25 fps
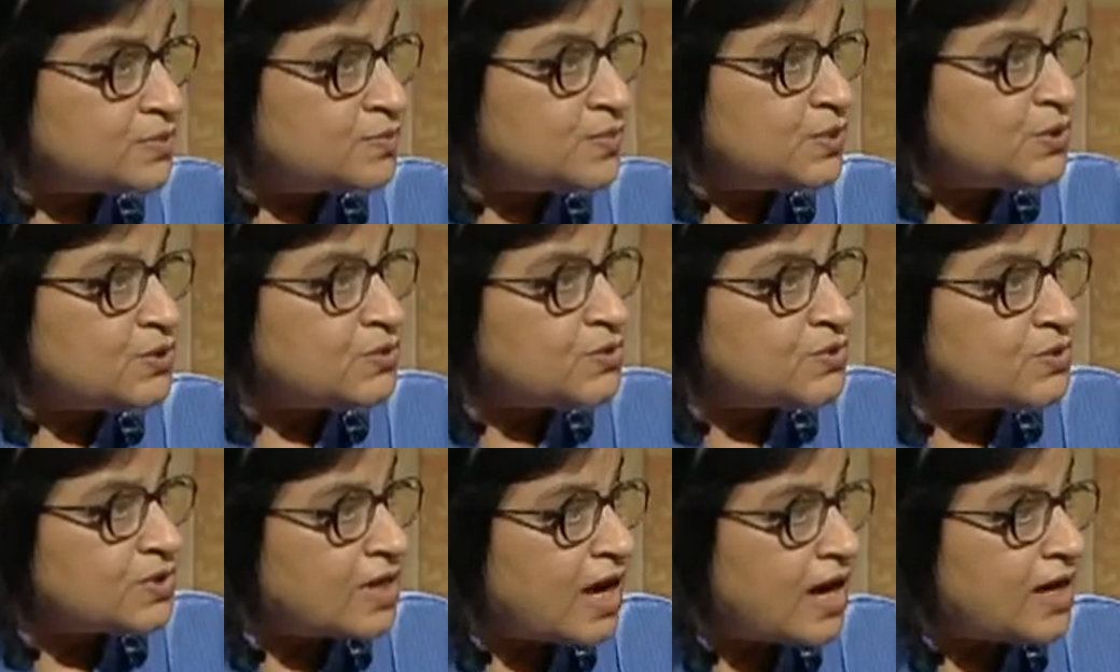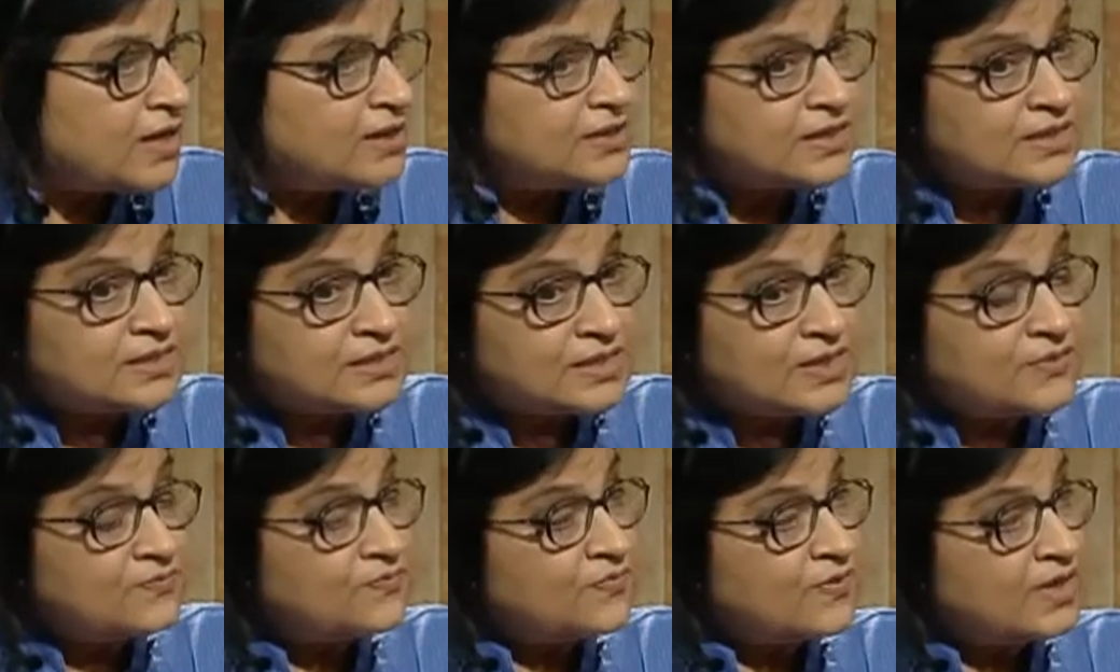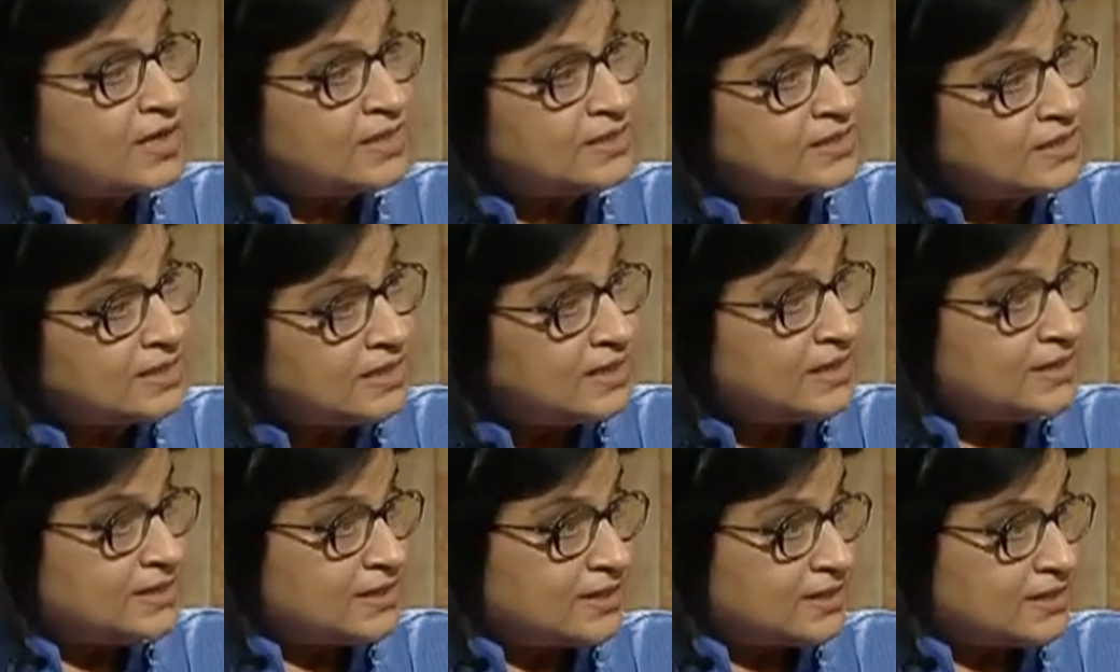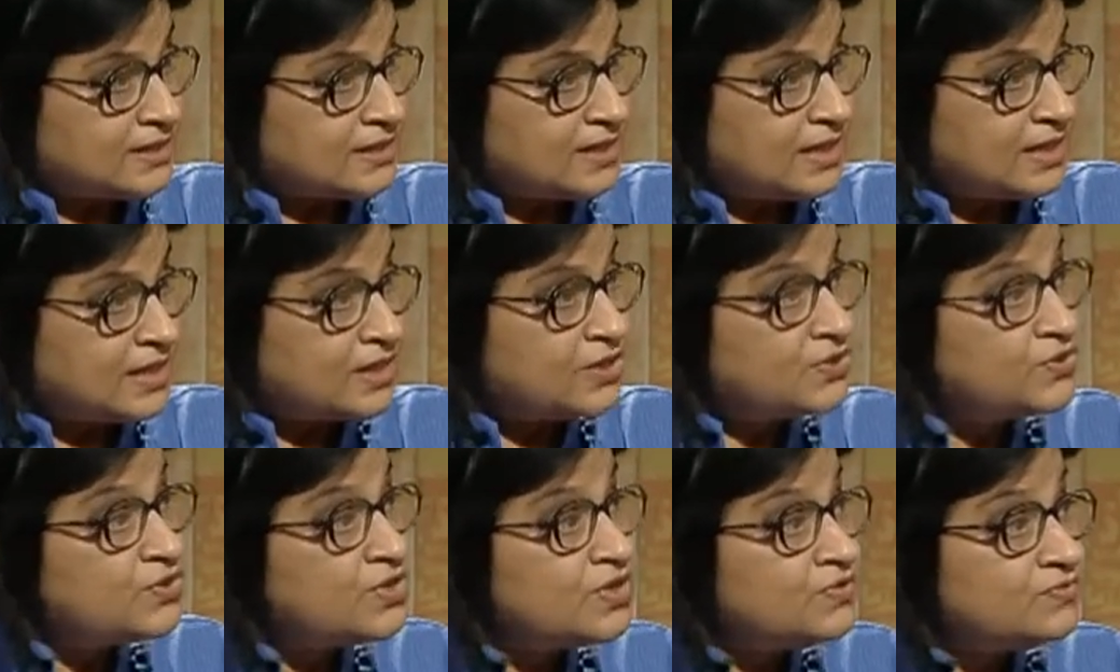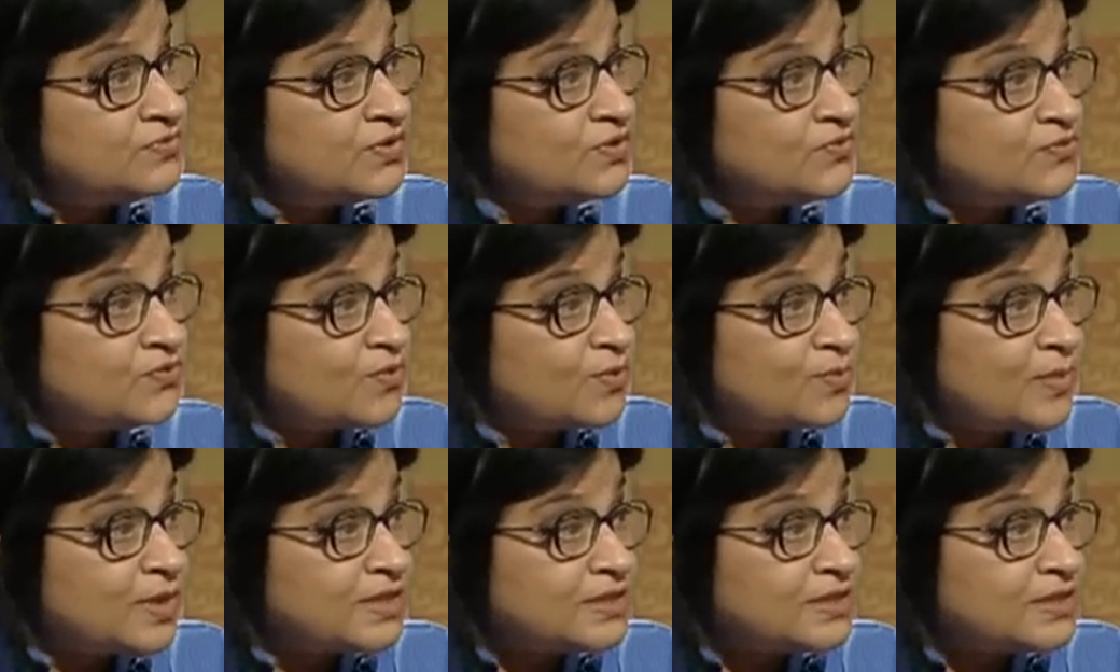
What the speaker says: me to die the same way as he did, grieving for my